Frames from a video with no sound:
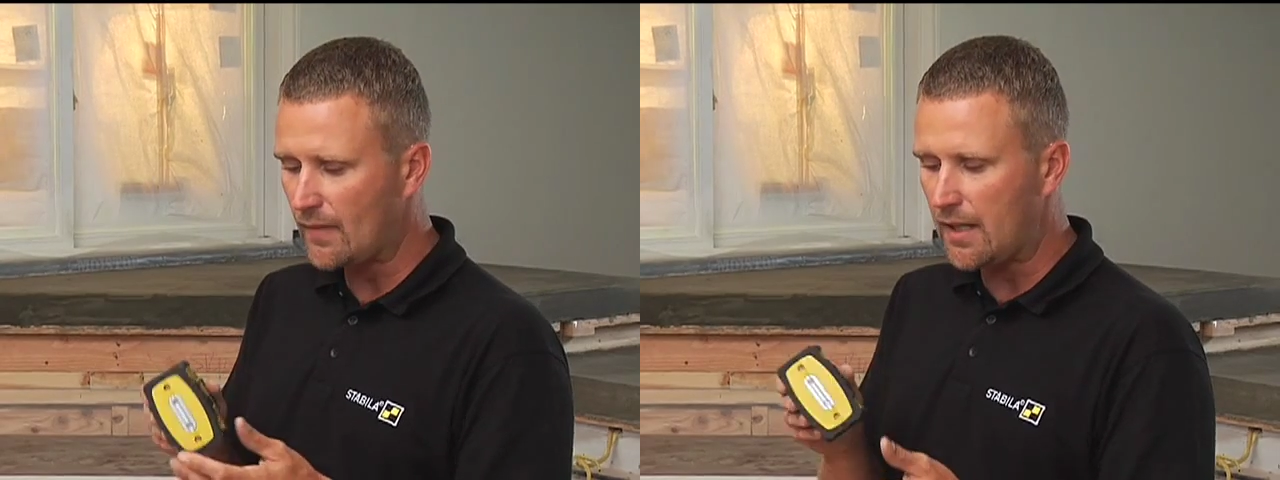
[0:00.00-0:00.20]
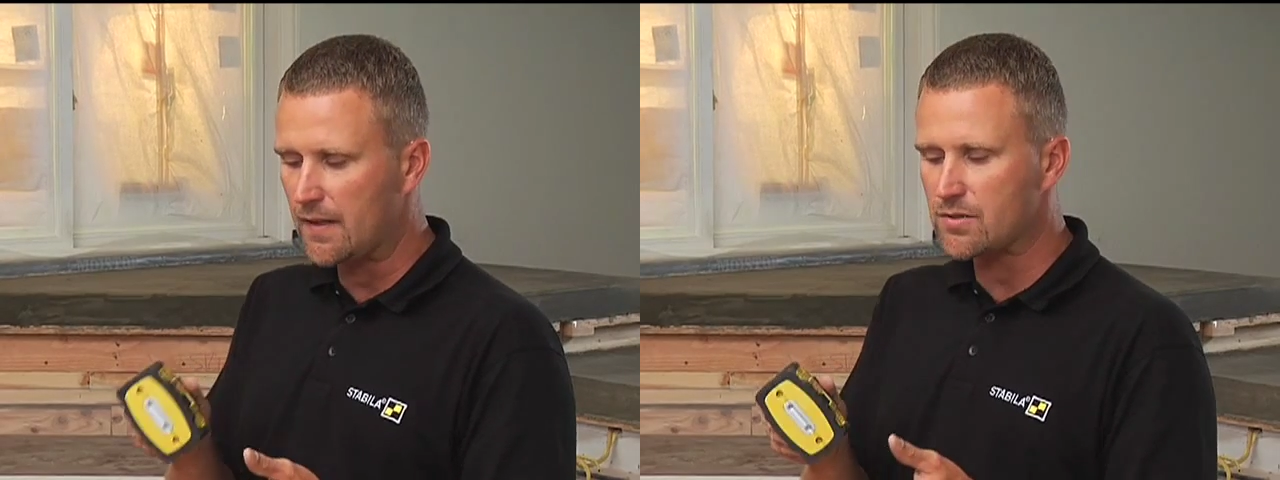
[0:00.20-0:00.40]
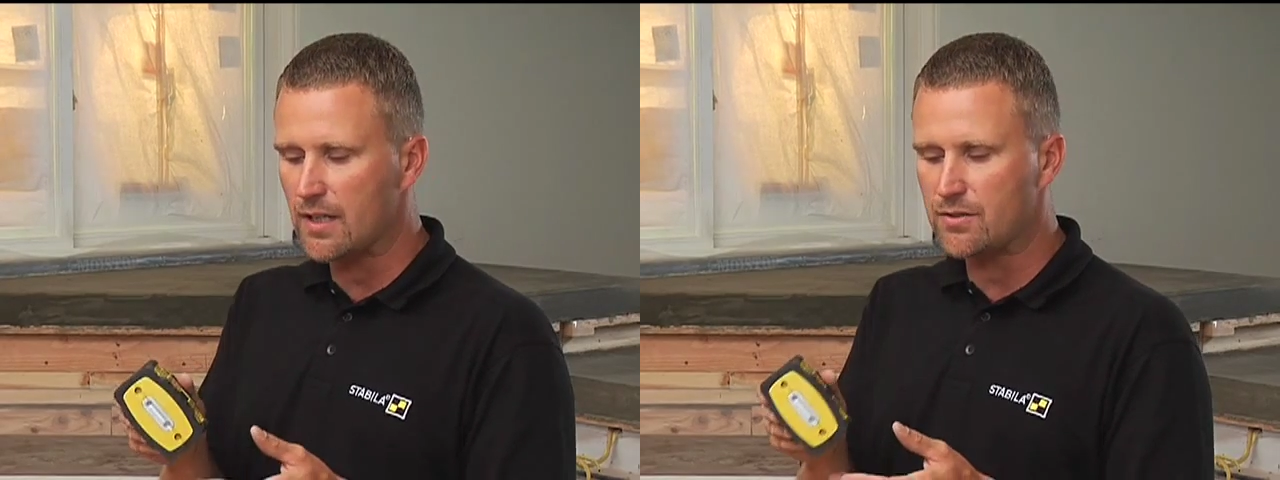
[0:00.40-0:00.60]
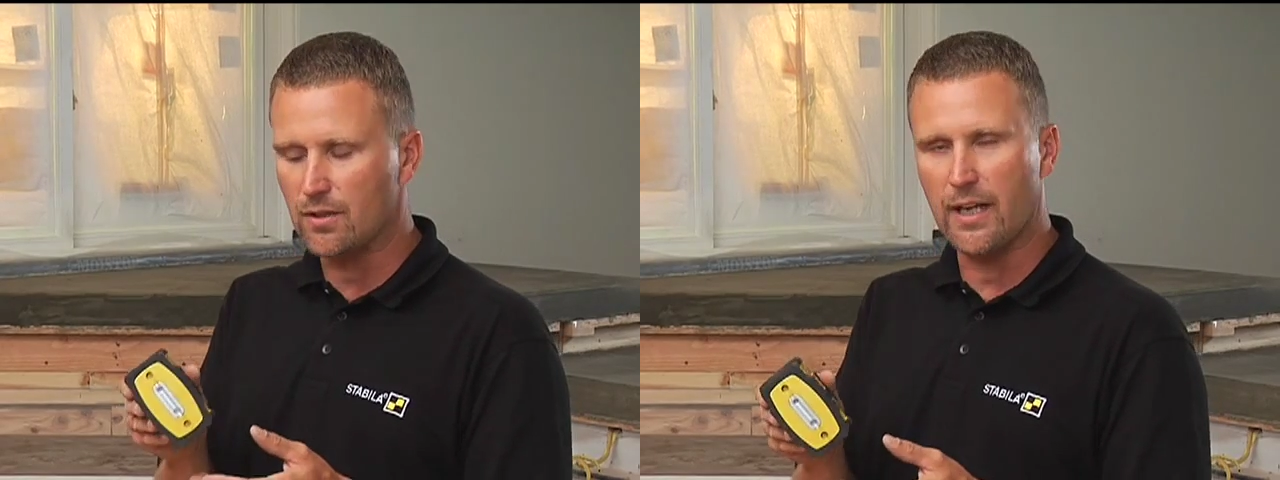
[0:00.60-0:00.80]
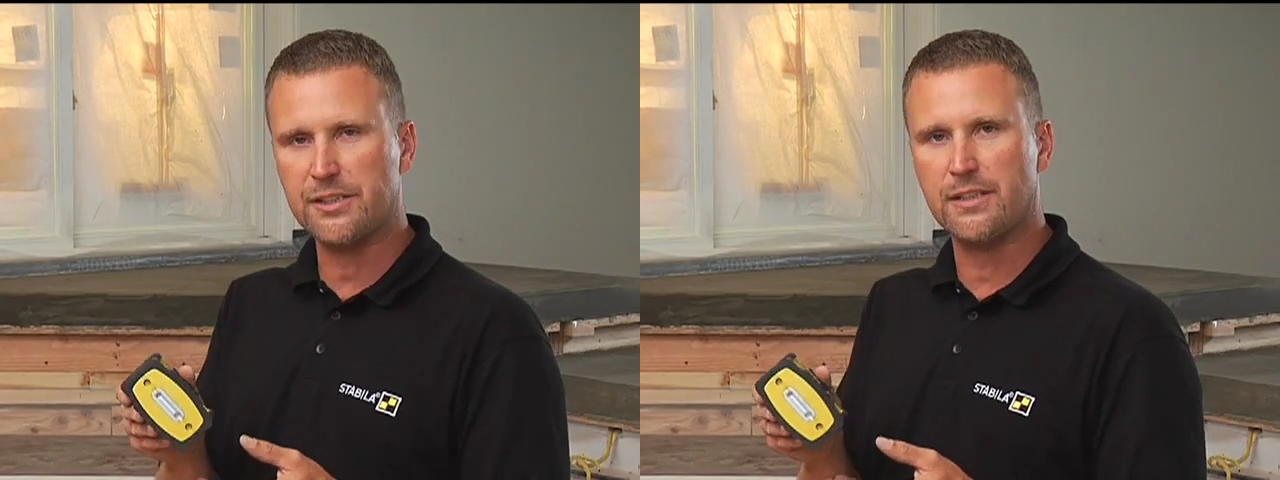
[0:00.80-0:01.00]
This laser will
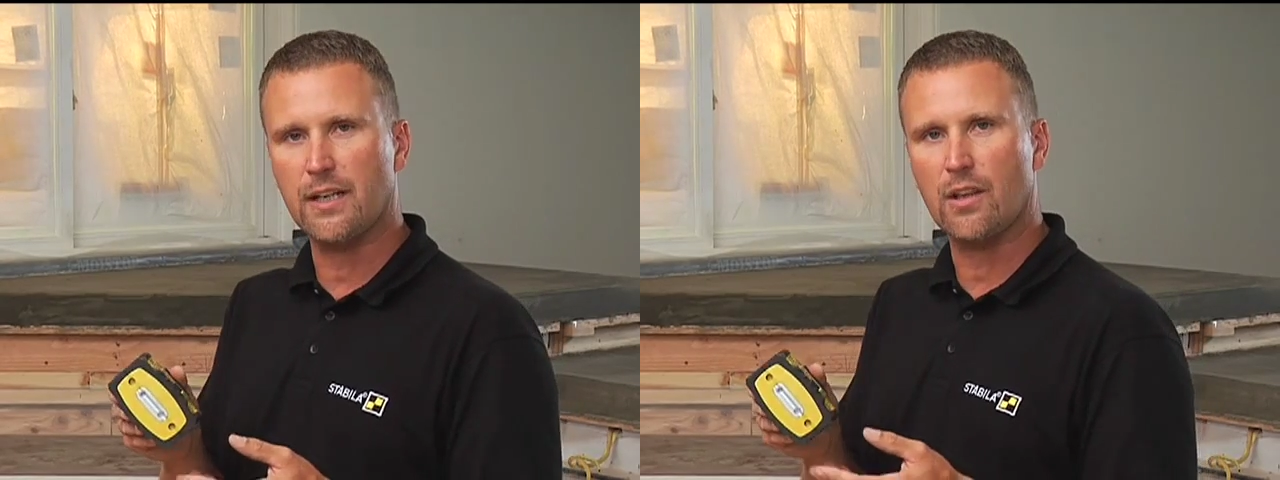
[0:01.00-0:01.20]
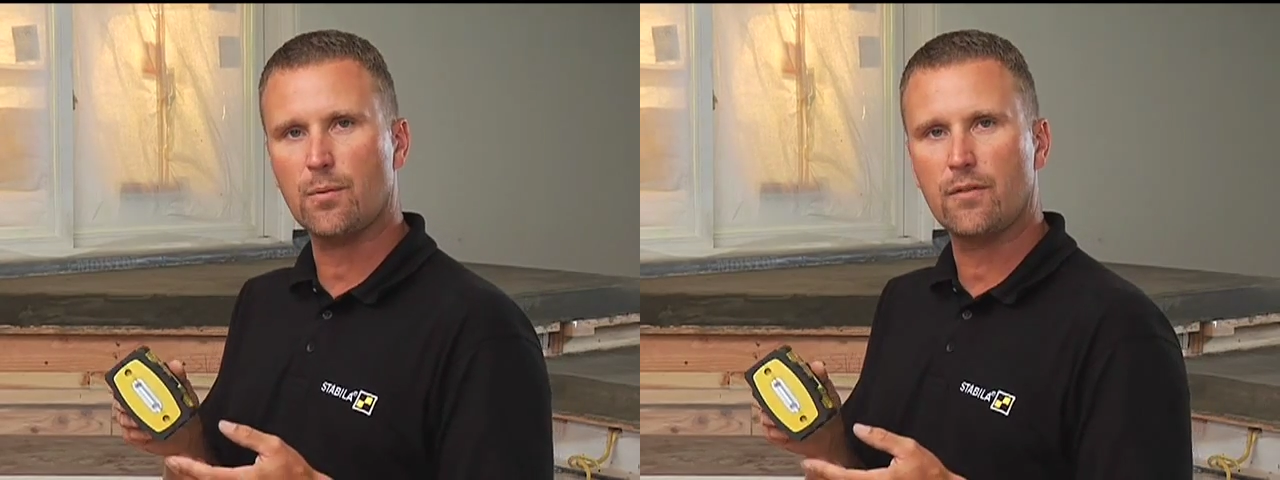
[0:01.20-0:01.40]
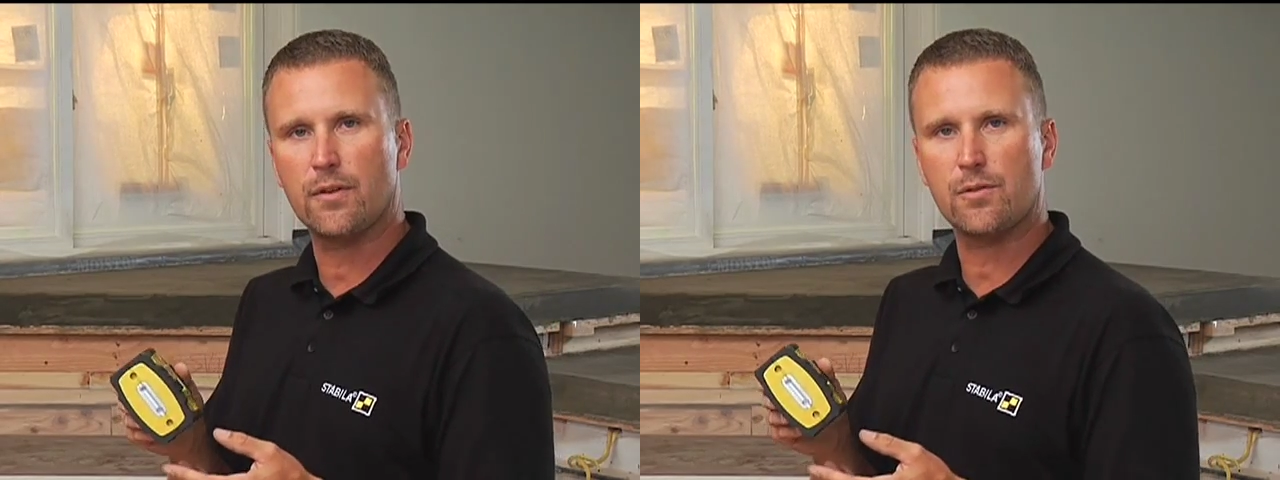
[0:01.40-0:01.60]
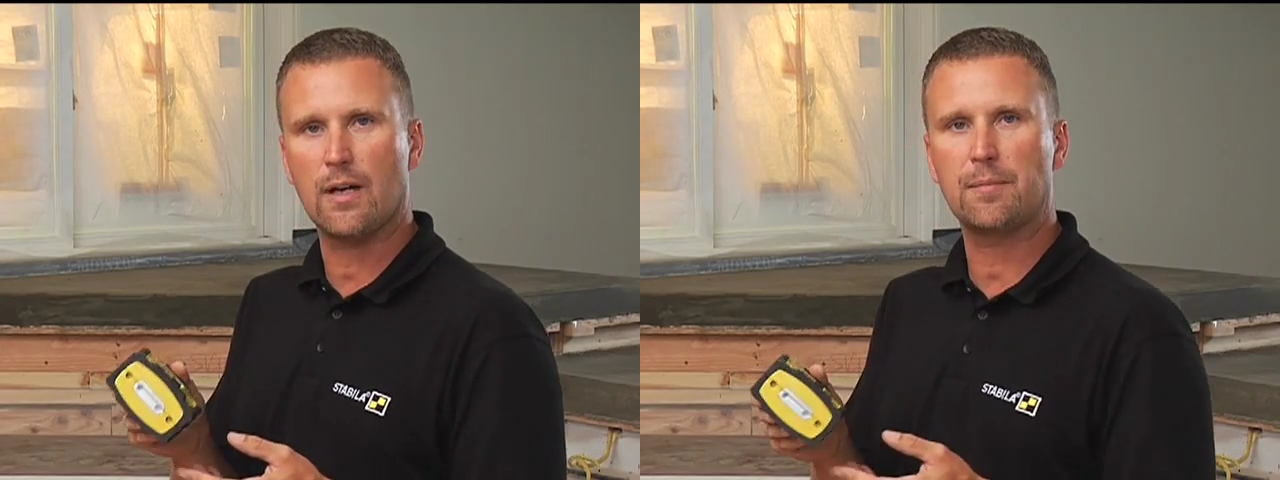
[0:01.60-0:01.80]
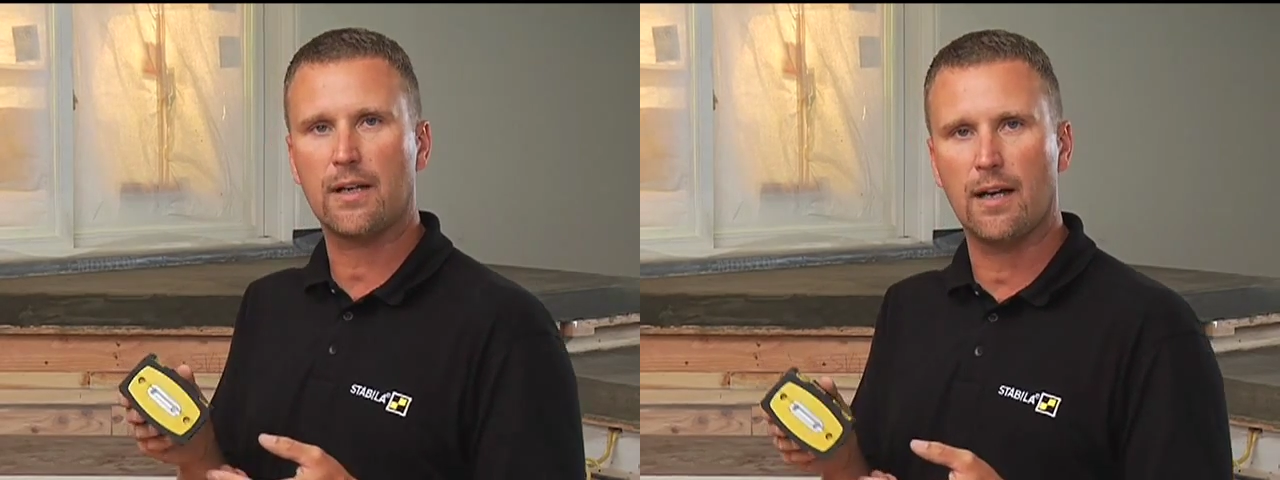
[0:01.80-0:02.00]
actually take a 3-foot
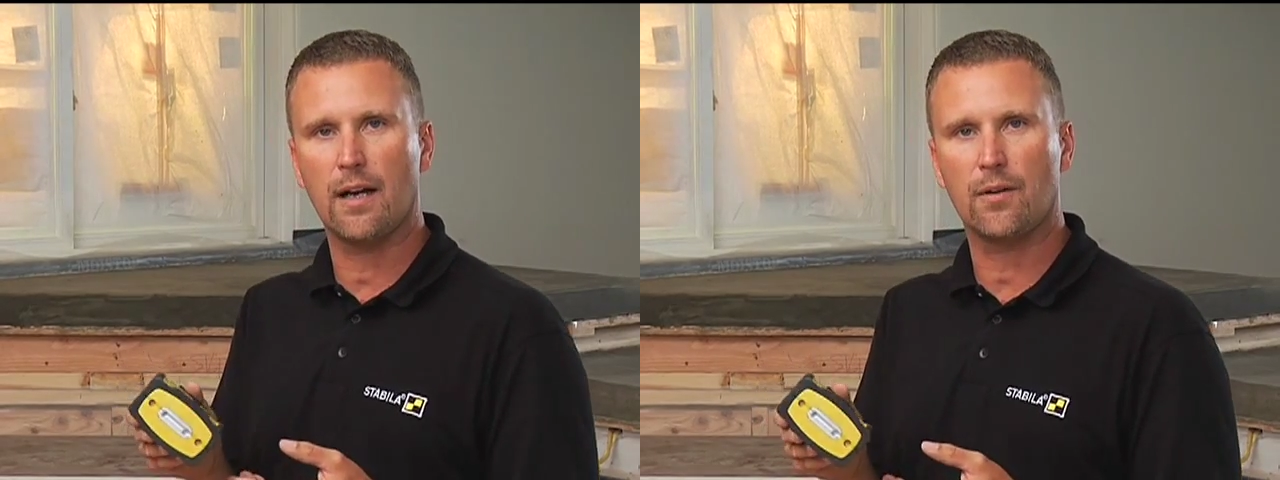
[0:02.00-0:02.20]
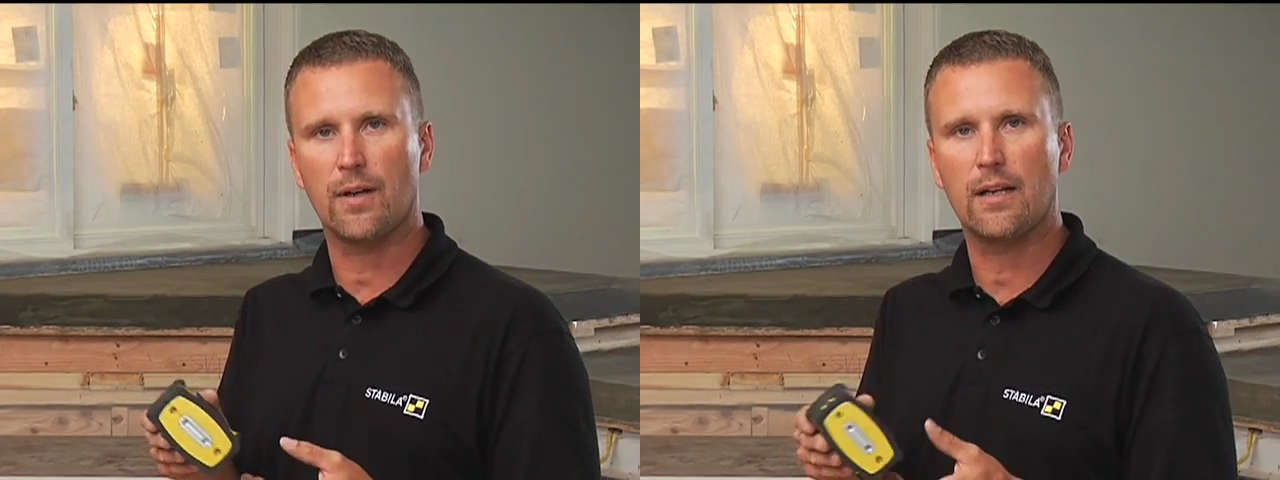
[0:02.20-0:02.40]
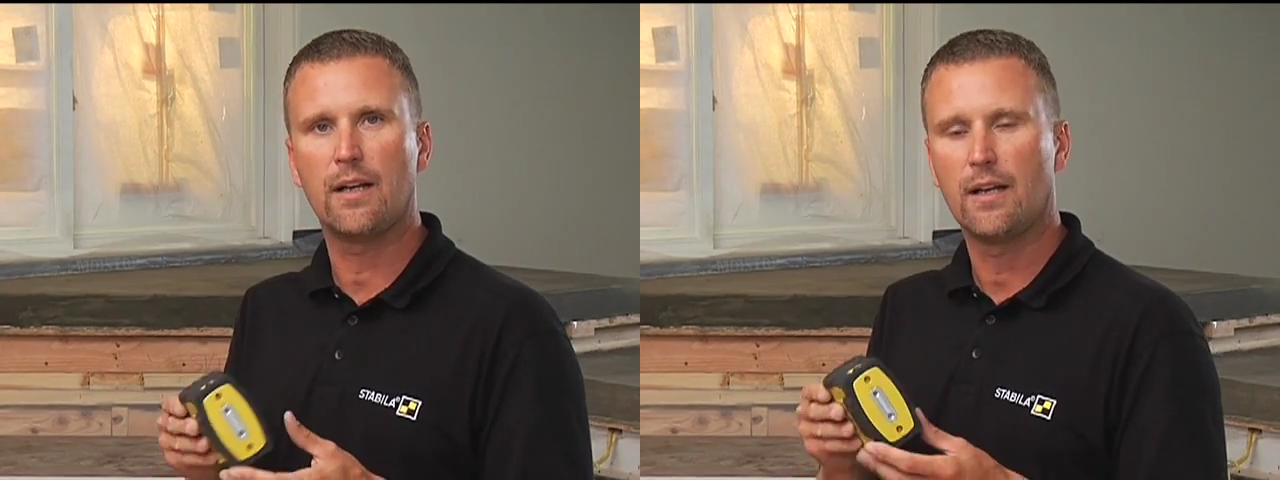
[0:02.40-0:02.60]
drop to concrete